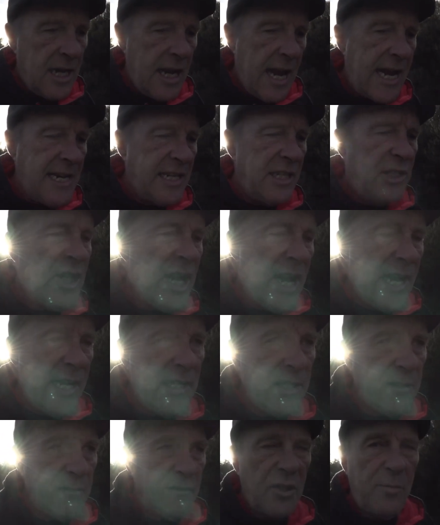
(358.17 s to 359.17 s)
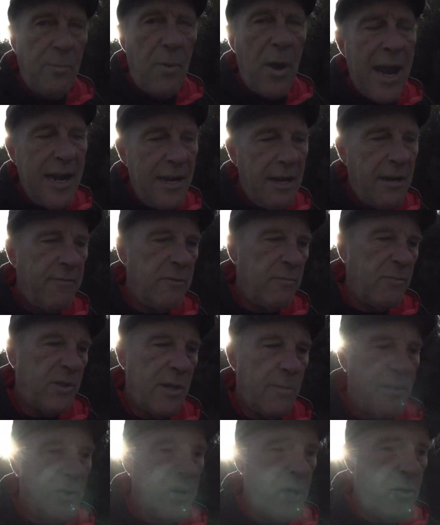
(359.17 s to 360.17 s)
any chance of spread from
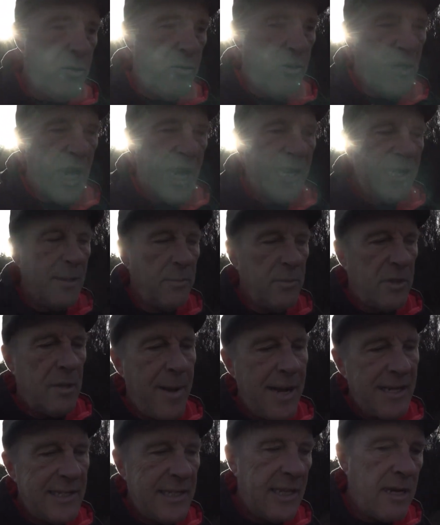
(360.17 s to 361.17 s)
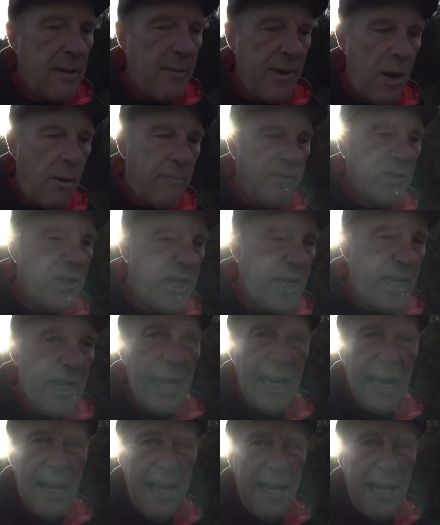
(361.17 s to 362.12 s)
someone who's asymptomatic. I mean, obviously